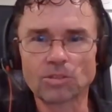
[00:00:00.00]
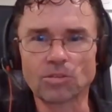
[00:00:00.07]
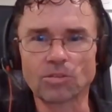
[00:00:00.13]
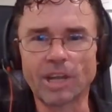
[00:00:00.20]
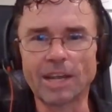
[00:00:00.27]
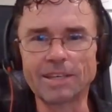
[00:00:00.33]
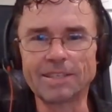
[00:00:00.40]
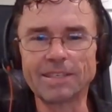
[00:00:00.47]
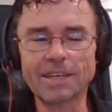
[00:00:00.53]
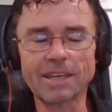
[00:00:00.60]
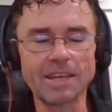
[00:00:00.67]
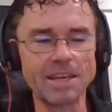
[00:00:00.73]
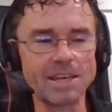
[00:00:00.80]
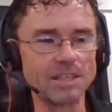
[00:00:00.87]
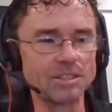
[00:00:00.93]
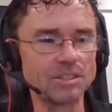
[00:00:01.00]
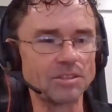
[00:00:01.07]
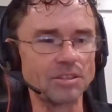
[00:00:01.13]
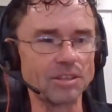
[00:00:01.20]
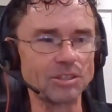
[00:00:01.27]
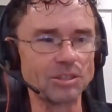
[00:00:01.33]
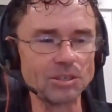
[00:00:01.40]
So the idea is
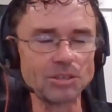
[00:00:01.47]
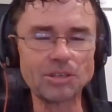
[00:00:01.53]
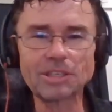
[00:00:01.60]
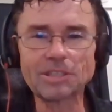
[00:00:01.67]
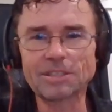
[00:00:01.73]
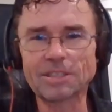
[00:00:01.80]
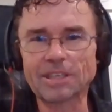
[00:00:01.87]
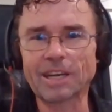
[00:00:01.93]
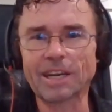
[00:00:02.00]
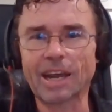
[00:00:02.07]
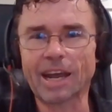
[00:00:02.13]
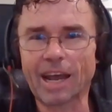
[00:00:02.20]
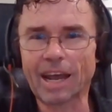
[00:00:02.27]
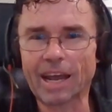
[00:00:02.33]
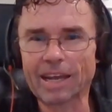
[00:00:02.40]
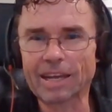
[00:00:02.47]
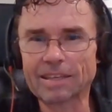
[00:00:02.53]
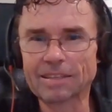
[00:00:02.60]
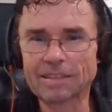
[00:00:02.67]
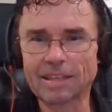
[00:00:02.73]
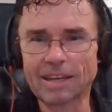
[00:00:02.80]
that Dude is the guy